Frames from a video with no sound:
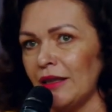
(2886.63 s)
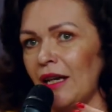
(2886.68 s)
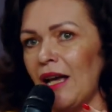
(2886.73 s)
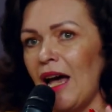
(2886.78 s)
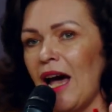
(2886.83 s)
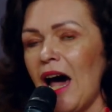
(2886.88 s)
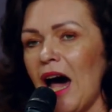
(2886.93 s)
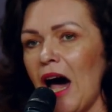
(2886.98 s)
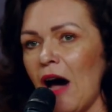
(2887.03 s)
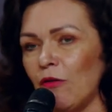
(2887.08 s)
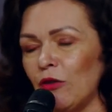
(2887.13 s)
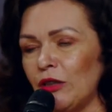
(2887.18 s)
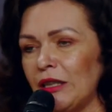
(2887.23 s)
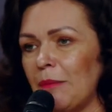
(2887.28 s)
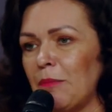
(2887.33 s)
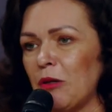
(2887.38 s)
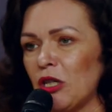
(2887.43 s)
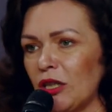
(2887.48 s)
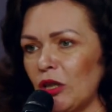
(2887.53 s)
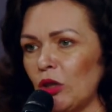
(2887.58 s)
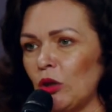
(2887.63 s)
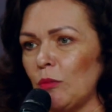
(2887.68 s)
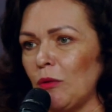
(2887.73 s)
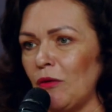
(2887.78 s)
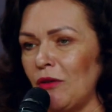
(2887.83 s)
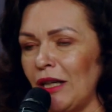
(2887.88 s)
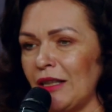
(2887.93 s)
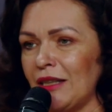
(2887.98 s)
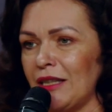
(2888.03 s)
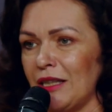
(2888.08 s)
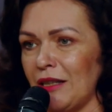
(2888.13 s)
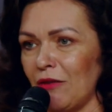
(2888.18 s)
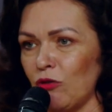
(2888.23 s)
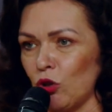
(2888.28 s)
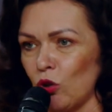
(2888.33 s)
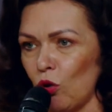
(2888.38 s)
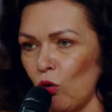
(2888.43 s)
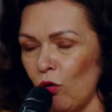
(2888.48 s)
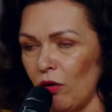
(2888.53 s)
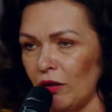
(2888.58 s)
My role was to find them,
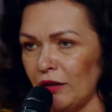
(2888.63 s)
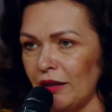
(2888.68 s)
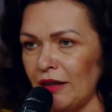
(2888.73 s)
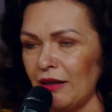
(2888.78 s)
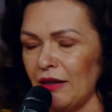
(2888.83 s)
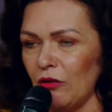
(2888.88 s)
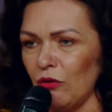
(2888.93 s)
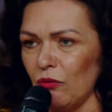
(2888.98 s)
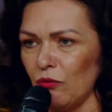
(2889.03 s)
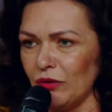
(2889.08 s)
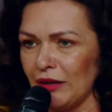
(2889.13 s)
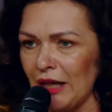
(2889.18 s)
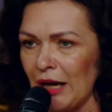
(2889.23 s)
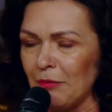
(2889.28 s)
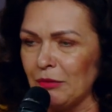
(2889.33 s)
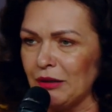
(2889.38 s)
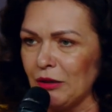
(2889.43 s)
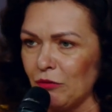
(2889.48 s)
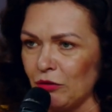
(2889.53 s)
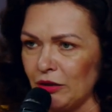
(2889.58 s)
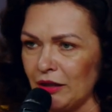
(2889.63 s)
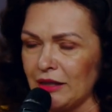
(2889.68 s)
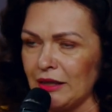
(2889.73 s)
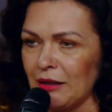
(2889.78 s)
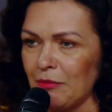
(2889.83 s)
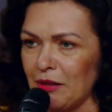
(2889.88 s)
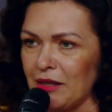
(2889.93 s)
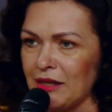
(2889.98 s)
to make arrangements with them